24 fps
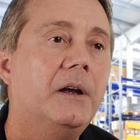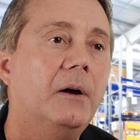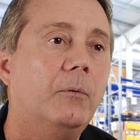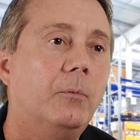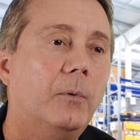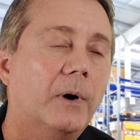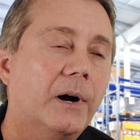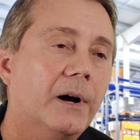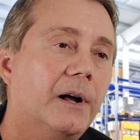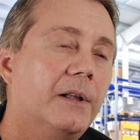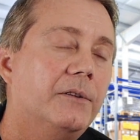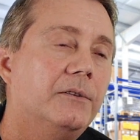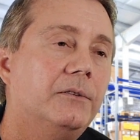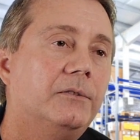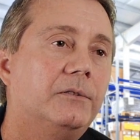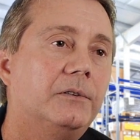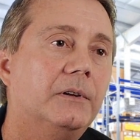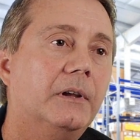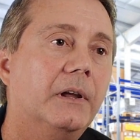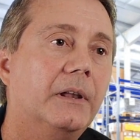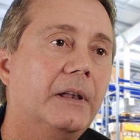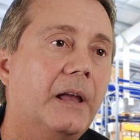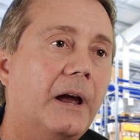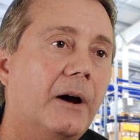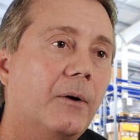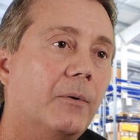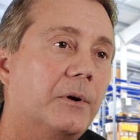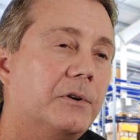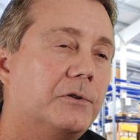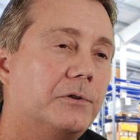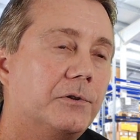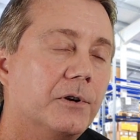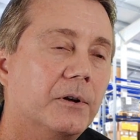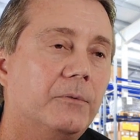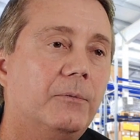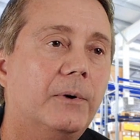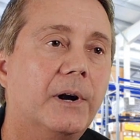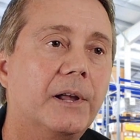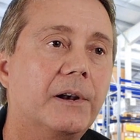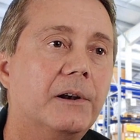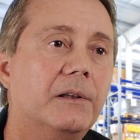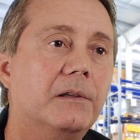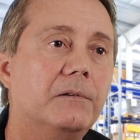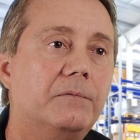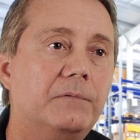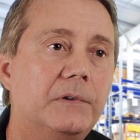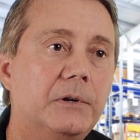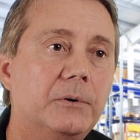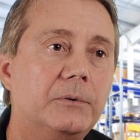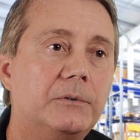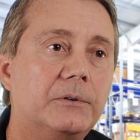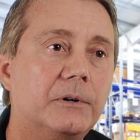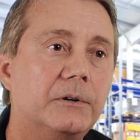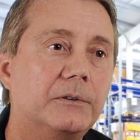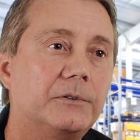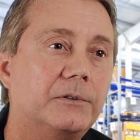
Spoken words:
runs and how it should run in the future.